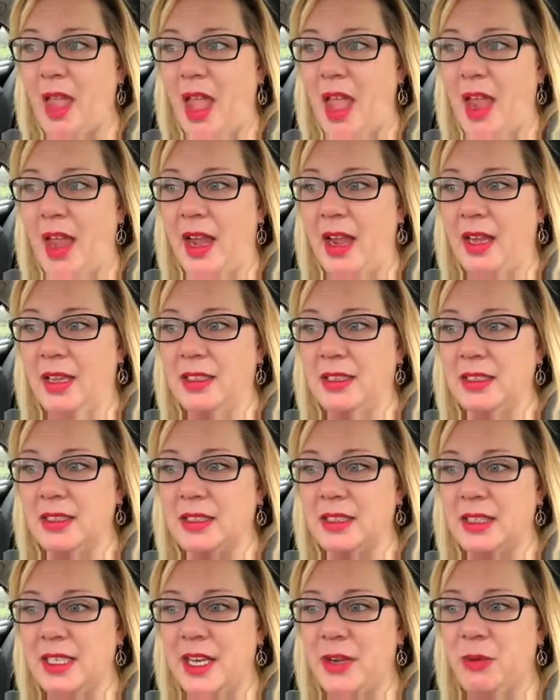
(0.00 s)

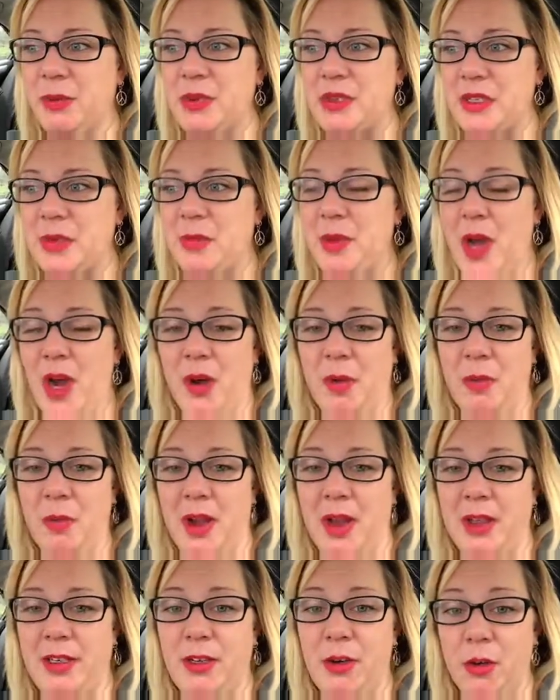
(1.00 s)
And it was about
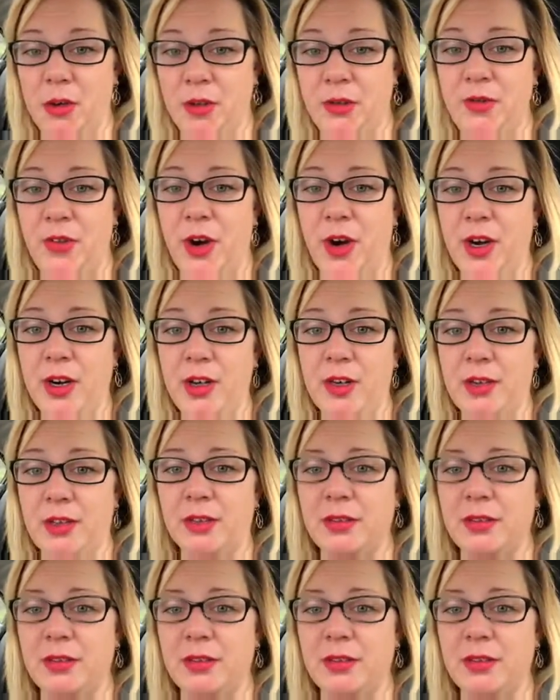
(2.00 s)
my yoga fart.